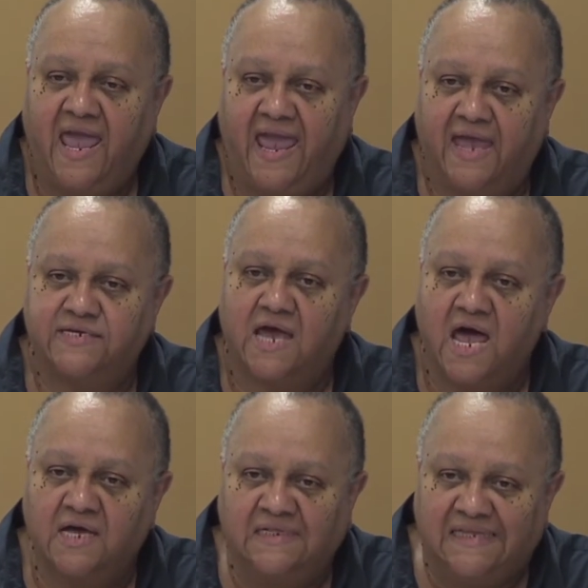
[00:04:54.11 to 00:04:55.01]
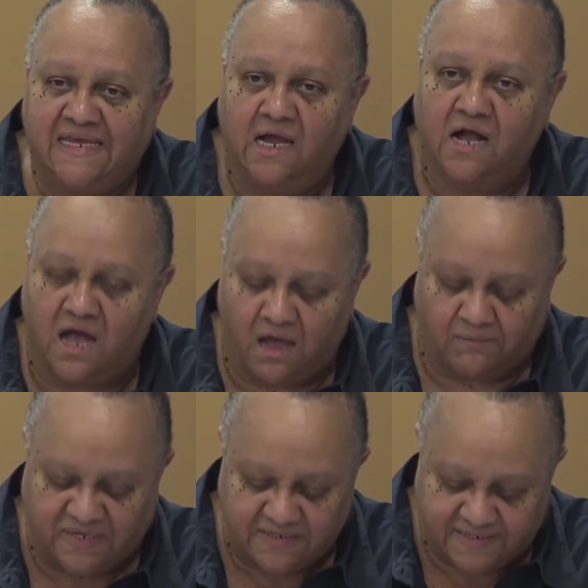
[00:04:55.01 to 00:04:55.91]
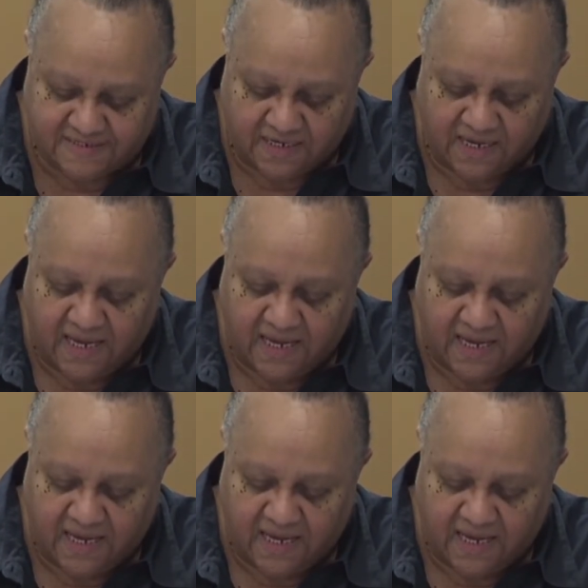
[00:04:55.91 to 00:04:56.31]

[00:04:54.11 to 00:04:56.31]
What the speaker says: and ugly commons.